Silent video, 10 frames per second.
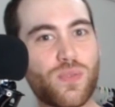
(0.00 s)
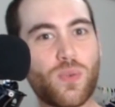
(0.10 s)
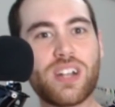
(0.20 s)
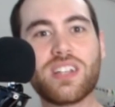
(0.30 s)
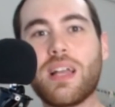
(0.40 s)
for
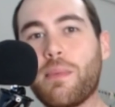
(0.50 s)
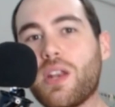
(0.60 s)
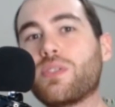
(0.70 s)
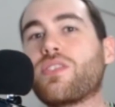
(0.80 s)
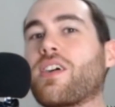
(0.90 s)
watching. Let me know
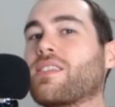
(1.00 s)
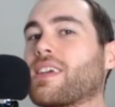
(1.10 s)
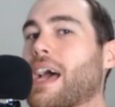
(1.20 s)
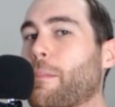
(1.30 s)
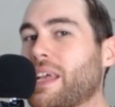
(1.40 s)
what you thought in the
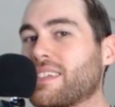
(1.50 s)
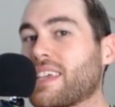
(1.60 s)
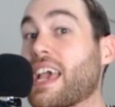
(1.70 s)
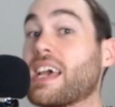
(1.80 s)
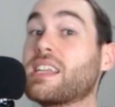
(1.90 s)
comments,
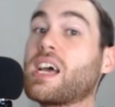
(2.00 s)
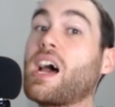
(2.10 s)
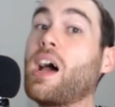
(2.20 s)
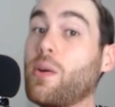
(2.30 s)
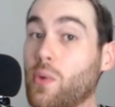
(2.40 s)
and
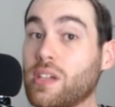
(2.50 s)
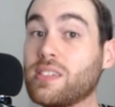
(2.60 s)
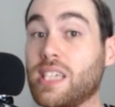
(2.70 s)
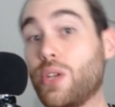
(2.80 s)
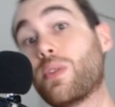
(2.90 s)
I will
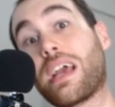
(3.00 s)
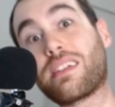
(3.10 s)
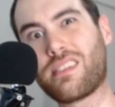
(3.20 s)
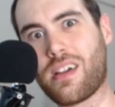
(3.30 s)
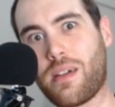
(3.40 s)
see you
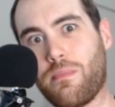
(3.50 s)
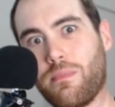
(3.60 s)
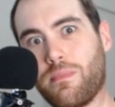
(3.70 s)
next time